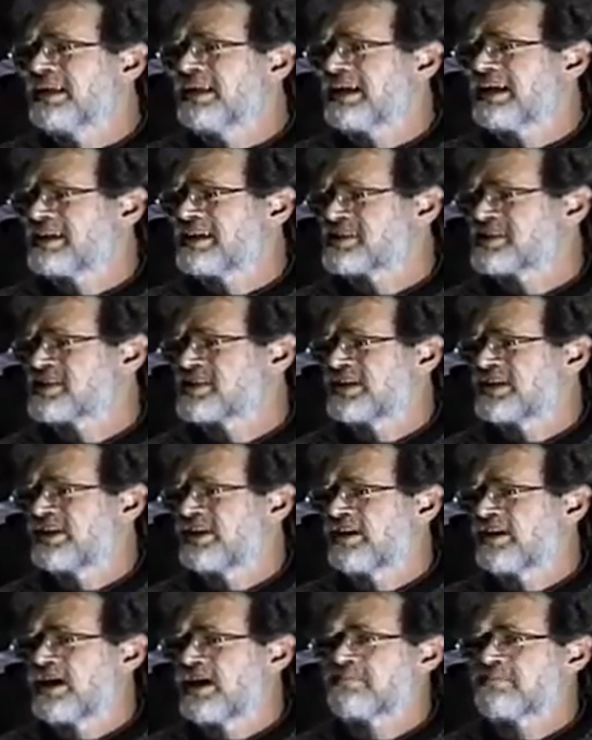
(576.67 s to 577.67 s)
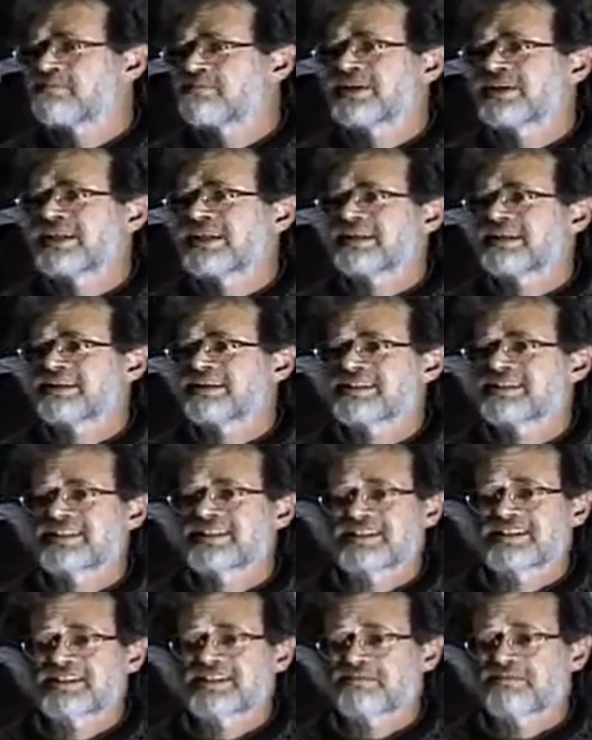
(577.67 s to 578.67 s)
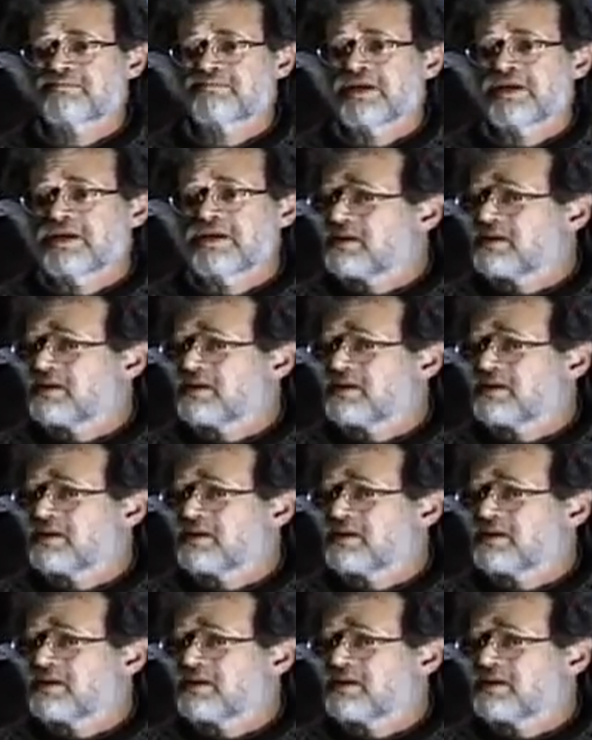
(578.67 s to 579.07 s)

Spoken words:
as their operating system.